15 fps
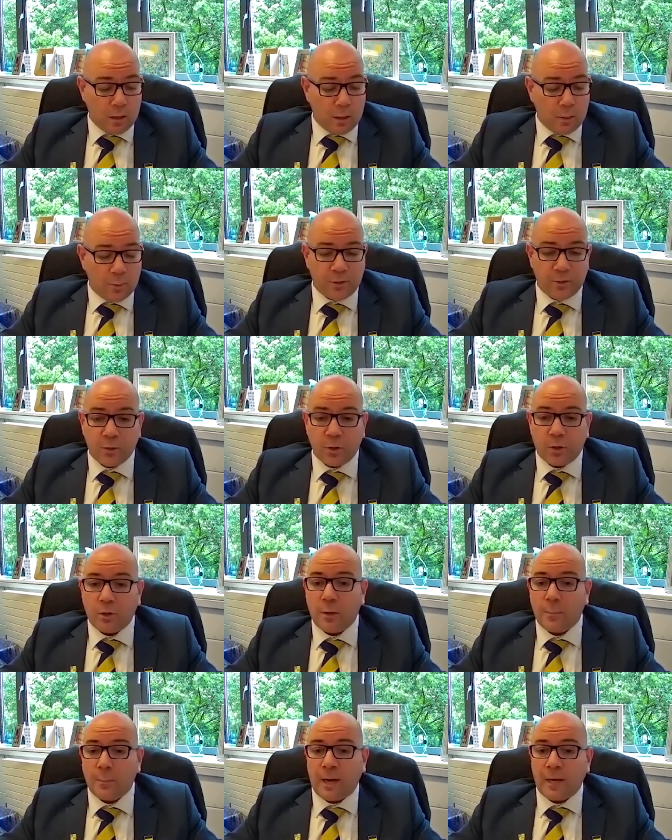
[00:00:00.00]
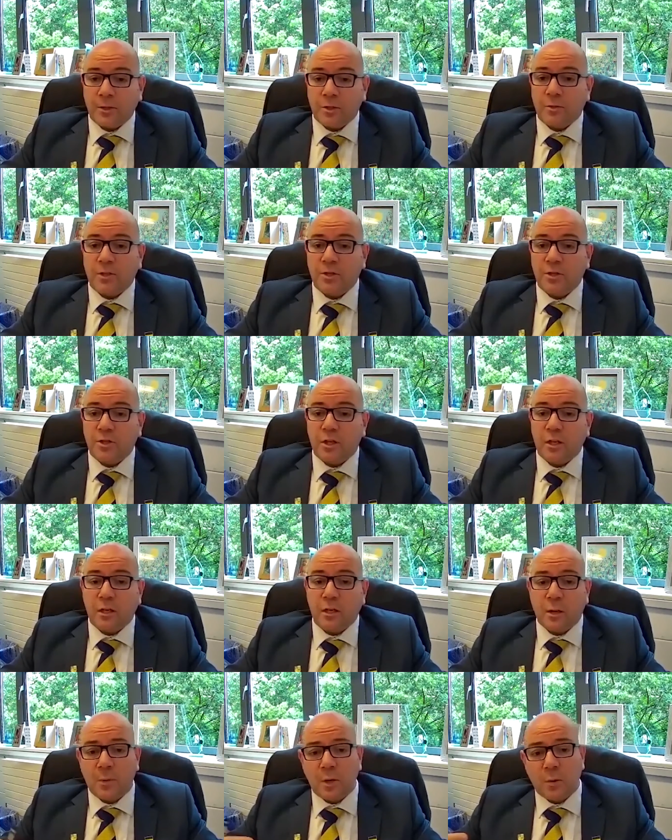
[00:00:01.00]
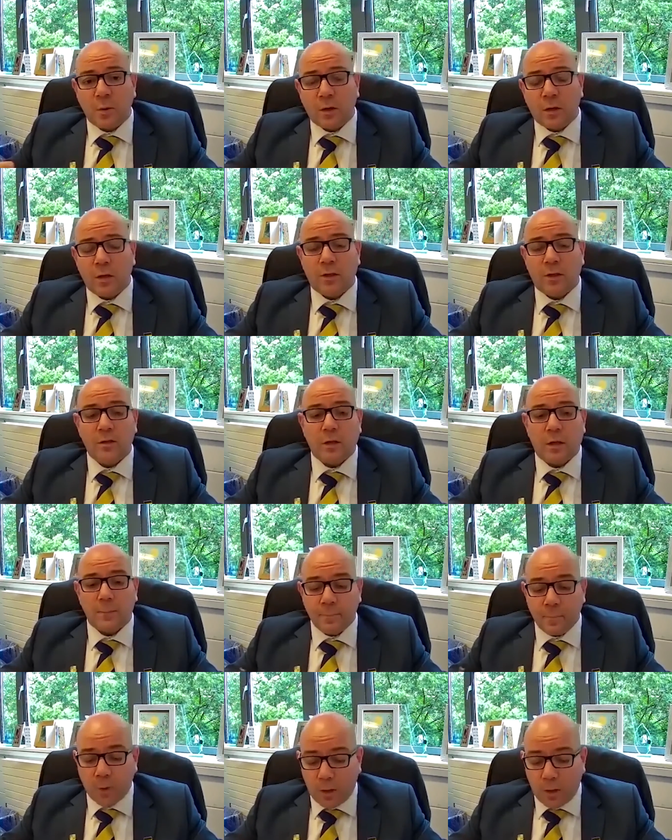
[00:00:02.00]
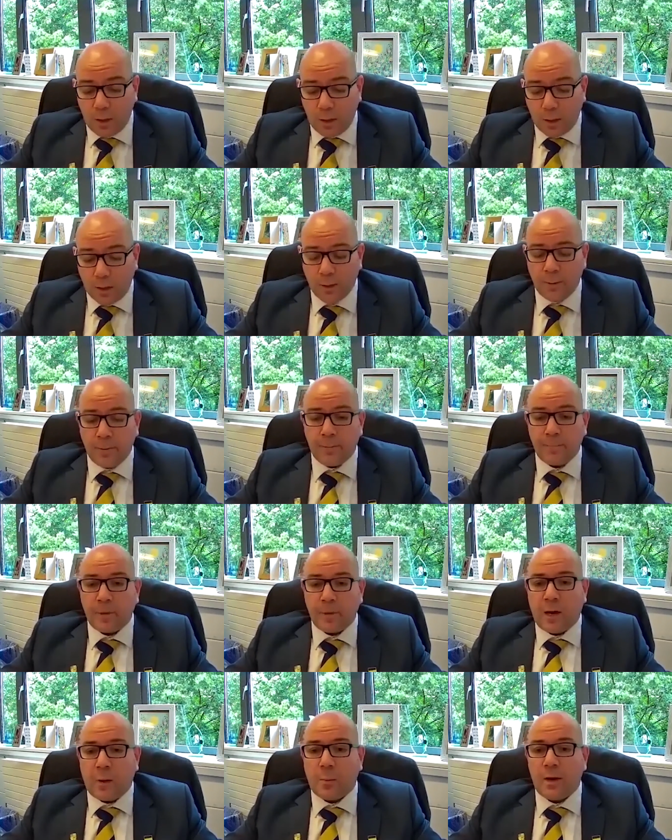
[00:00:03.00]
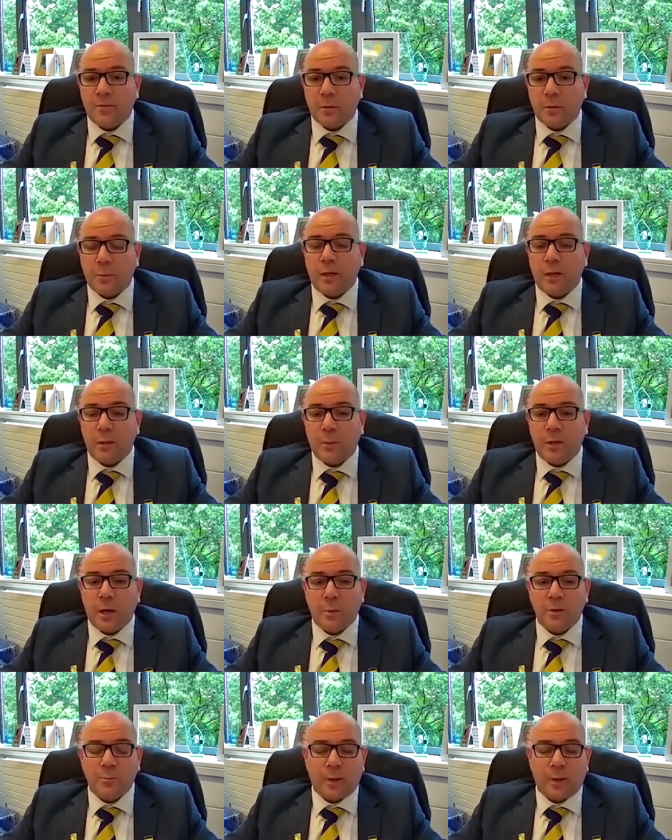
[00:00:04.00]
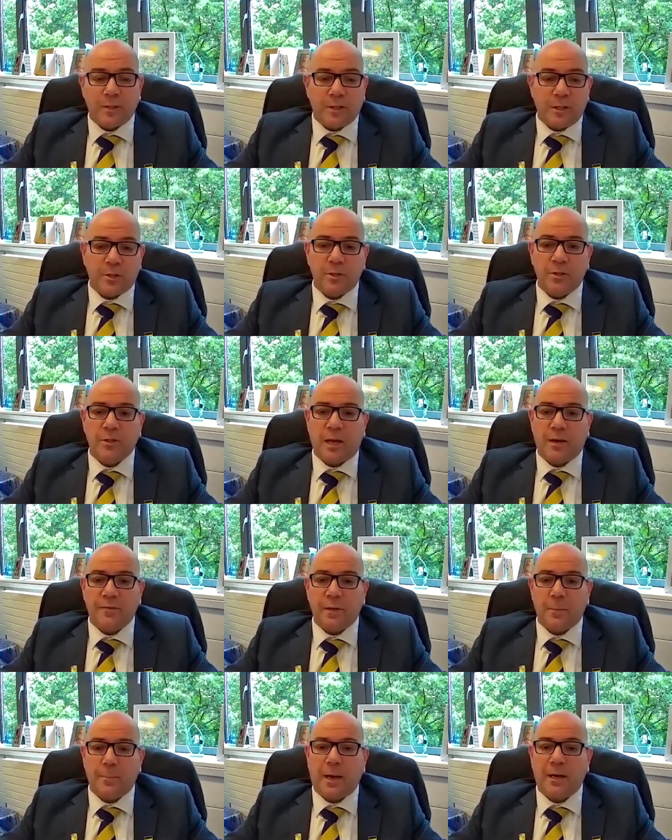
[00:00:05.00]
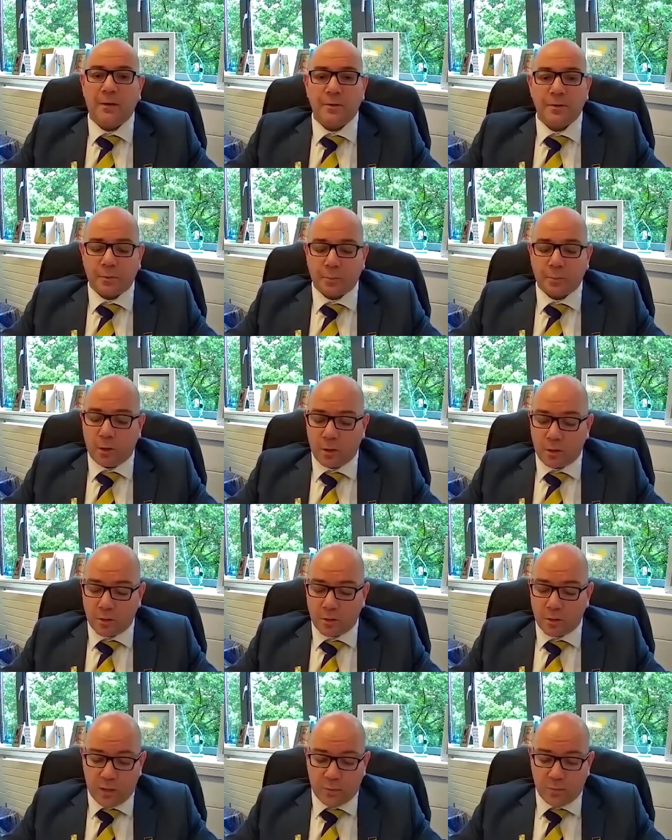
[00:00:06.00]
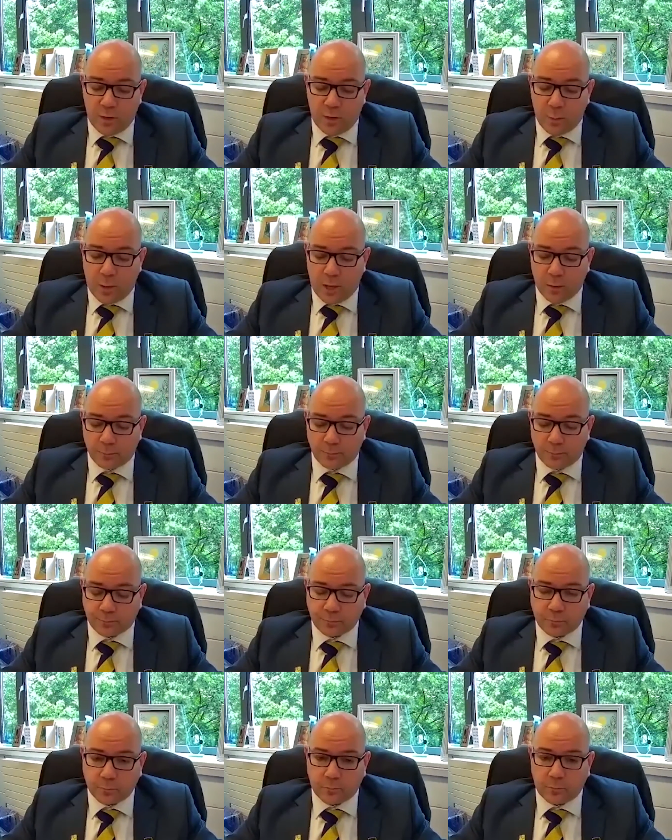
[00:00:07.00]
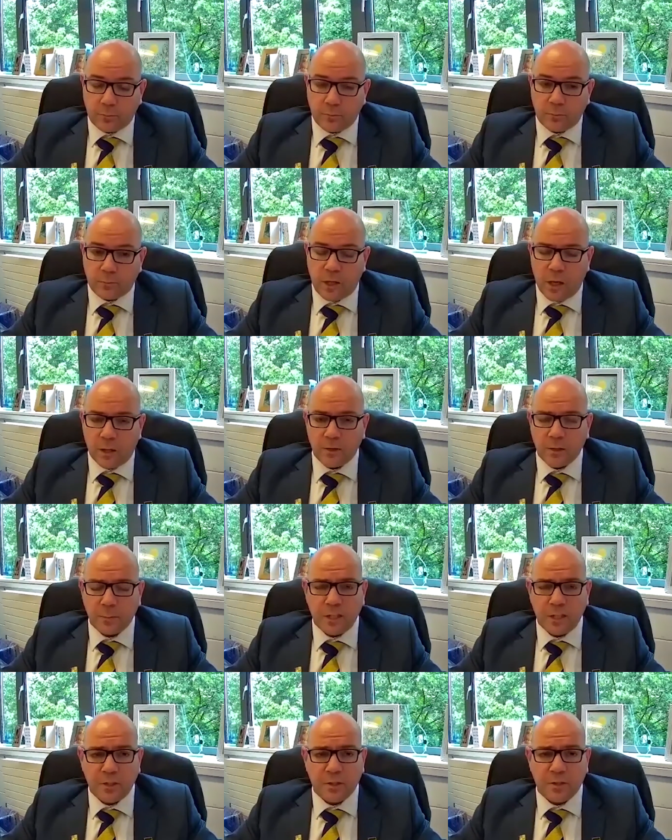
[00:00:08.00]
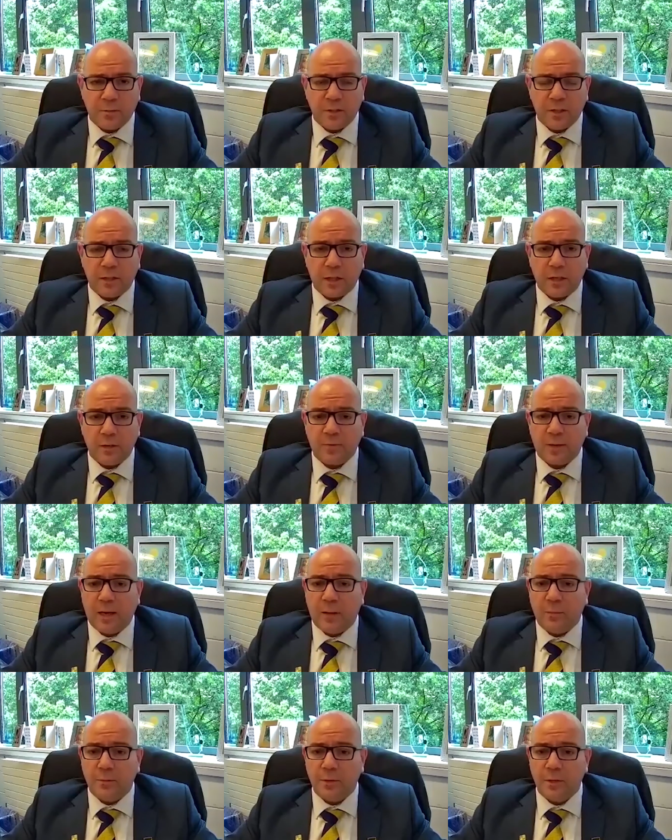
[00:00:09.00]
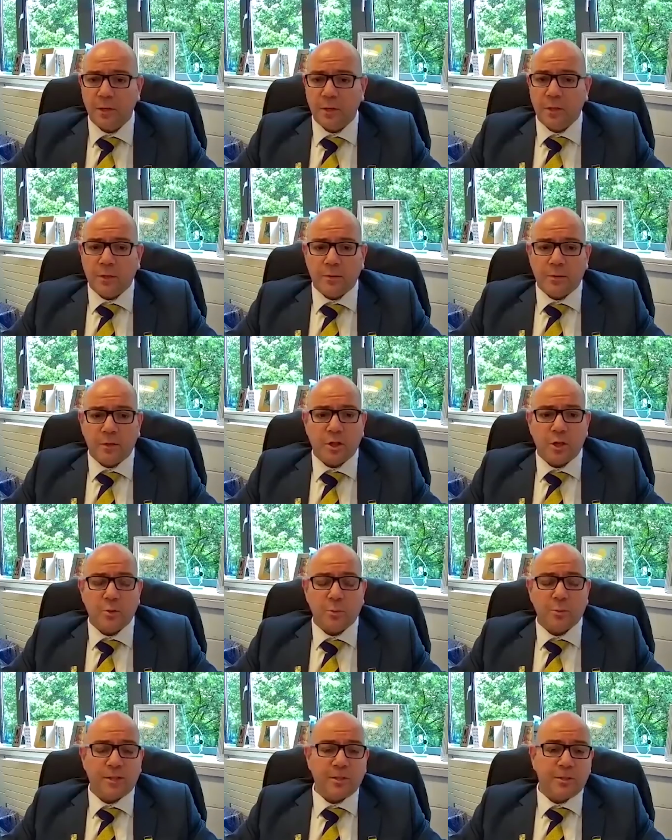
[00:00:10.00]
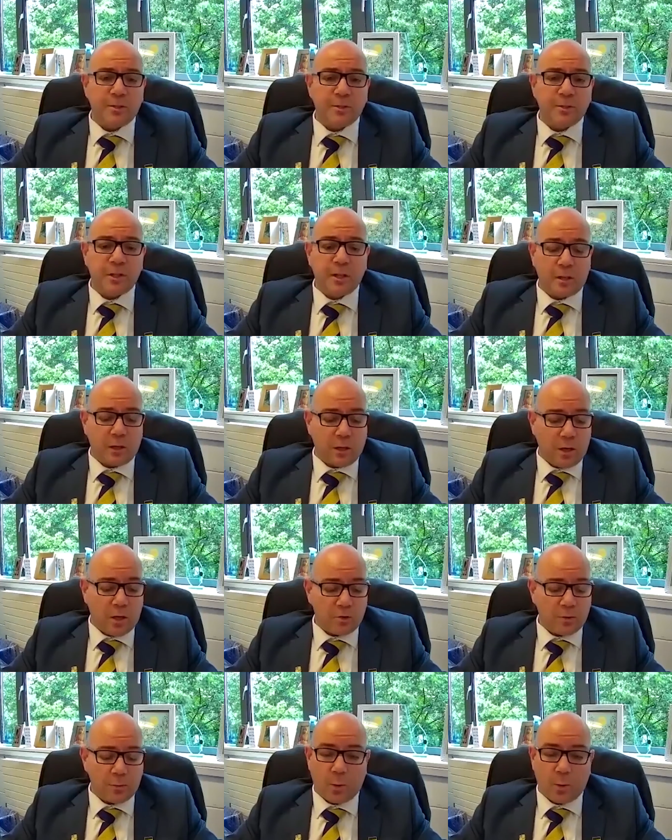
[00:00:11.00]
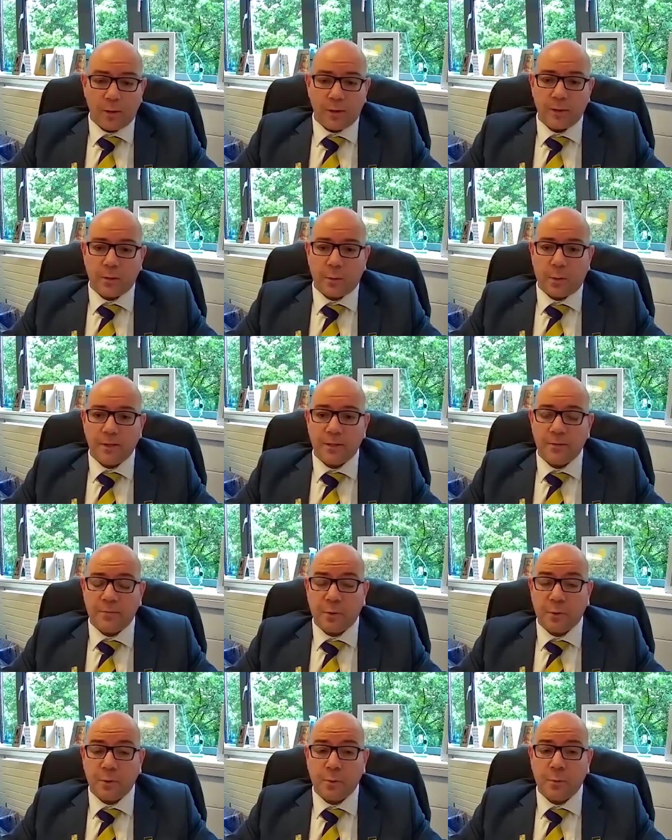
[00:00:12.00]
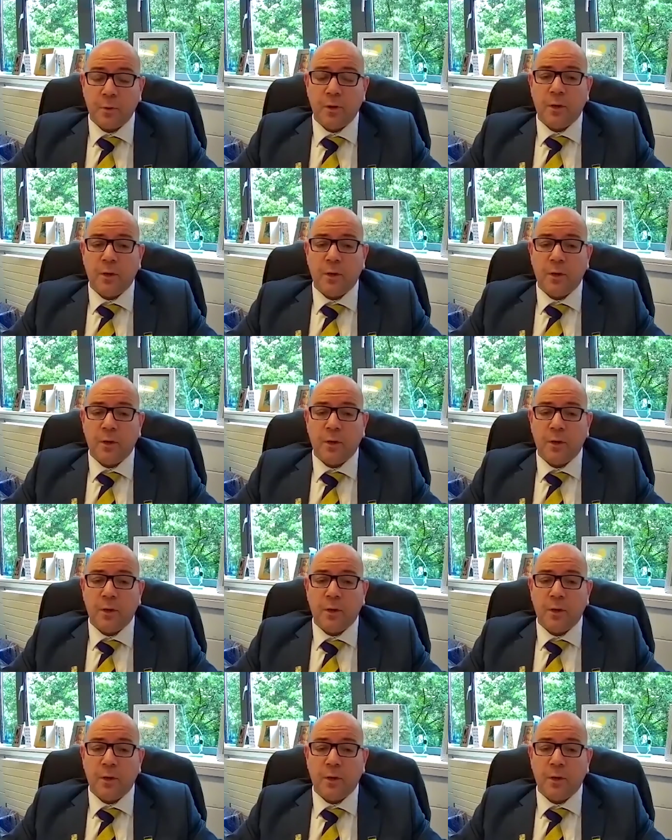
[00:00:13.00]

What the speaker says: which is not a bad strategy, you know, when you're looking at things like modelling. However, we know as practitioners having a balance works really, really well. Some teachers have said they found the social distancing in the classroom quite difficult.